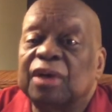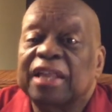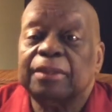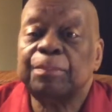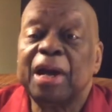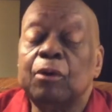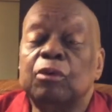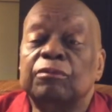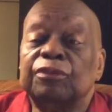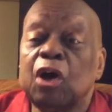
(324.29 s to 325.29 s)
The power
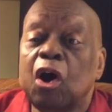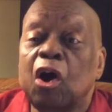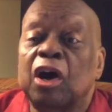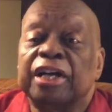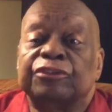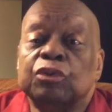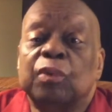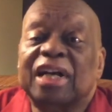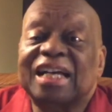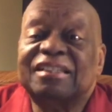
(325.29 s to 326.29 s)
of law. Do what
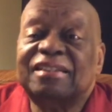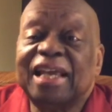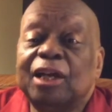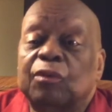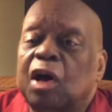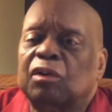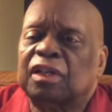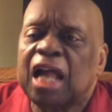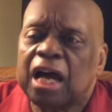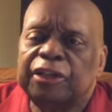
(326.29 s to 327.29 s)
I say or I'll
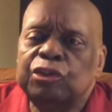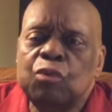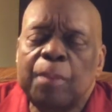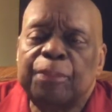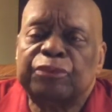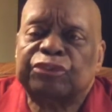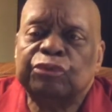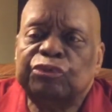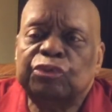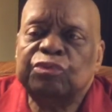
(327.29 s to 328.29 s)
lock you up or
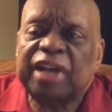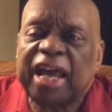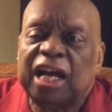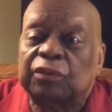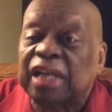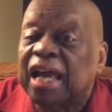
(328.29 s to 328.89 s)
shoot you down.